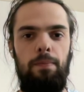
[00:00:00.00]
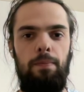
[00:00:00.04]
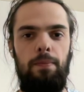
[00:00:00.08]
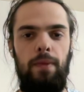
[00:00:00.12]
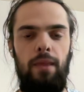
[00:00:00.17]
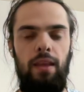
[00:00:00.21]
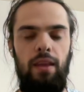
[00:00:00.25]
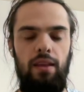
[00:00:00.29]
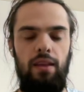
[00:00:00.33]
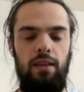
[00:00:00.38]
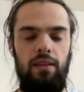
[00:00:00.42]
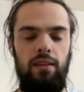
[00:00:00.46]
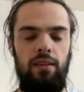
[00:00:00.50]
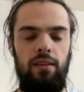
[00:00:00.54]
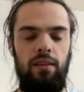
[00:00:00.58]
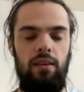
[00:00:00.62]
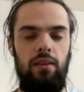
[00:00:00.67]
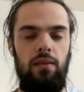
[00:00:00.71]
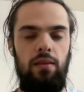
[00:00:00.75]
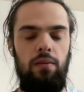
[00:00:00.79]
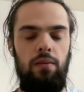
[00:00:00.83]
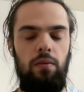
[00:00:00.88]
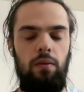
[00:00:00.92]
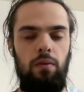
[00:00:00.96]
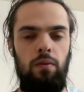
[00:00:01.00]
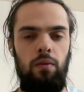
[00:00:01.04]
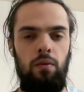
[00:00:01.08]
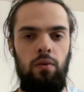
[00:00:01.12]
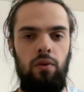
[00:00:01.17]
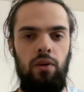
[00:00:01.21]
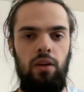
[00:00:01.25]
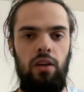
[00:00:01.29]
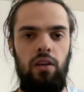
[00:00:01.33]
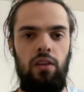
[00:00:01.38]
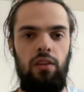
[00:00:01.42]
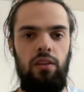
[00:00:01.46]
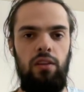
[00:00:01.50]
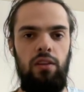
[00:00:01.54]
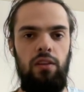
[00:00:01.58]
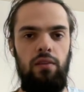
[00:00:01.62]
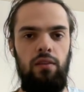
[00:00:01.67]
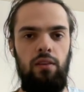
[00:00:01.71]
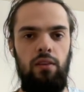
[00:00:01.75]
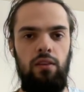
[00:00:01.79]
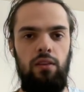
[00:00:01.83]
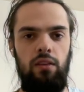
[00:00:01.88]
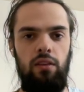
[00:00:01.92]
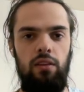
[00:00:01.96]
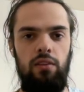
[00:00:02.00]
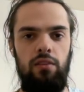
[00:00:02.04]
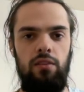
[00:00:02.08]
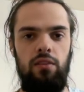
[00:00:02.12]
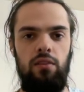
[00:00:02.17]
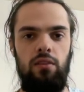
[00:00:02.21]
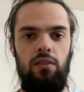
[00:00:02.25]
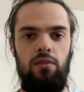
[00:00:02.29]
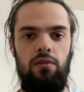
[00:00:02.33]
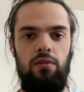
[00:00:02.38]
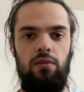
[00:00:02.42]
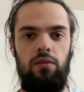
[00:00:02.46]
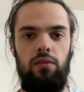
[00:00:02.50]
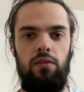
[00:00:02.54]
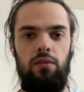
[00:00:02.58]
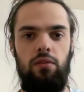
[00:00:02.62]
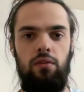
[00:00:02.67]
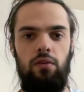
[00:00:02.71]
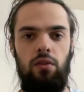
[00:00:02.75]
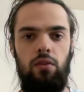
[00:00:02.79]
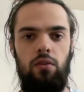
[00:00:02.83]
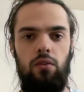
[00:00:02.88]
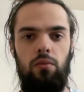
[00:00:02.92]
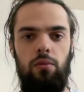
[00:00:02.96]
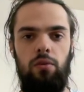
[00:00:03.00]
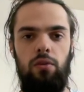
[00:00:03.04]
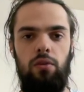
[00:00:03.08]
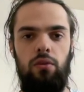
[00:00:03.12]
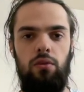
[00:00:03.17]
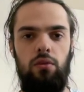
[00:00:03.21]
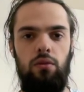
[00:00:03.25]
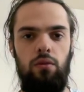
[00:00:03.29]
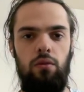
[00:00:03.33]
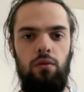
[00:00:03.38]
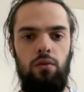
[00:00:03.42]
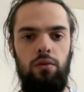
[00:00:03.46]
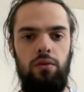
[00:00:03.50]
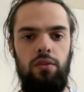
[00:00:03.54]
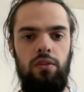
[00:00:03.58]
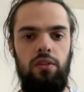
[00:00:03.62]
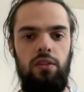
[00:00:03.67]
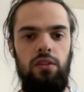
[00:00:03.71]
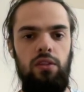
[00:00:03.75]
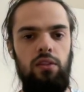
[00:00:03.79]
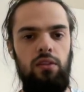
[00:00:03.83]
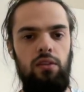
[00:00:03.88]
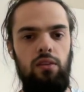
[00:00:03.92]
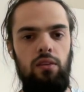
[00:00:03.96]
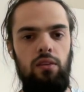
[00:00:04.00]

And if you add event listener for the document, you will see it.